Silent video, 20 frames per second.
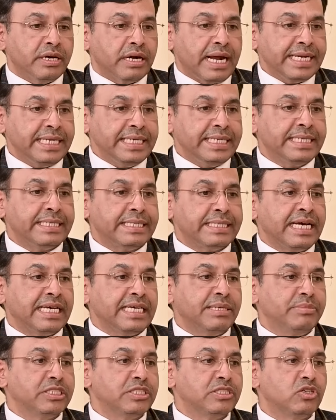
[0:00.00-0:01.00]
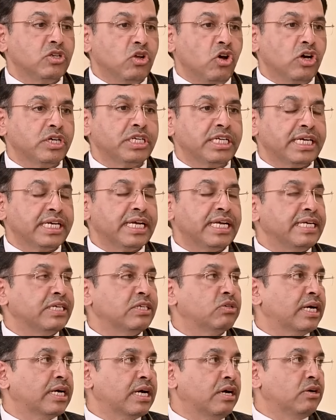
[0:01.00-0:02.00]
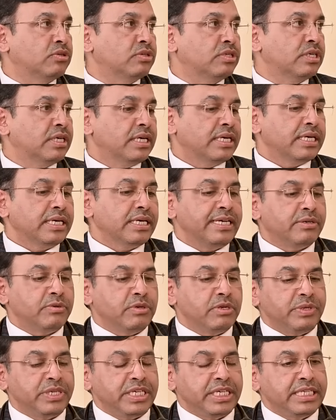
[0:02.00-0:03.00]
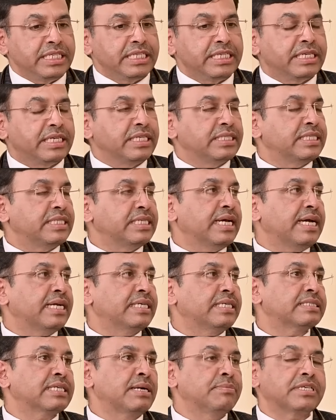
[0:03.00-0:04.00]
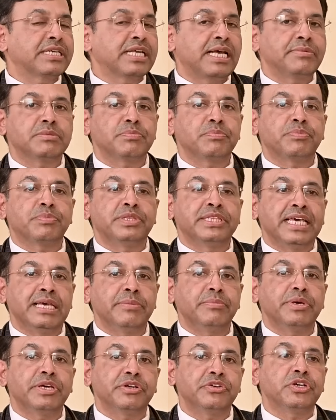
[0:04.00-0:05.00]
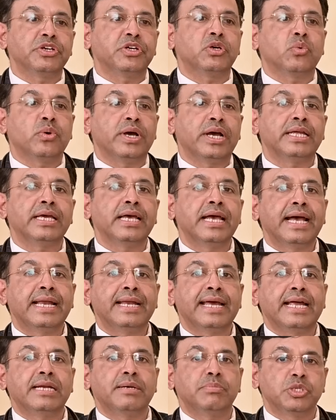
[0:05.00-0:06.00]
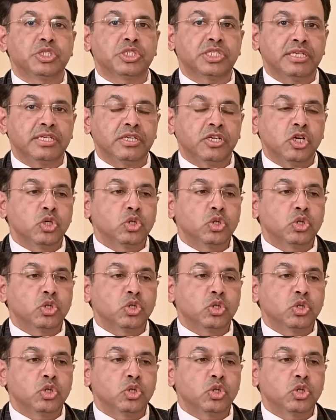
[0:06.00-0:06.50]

right time is not taken into account, it will be increasing and sometimes they may require an admission.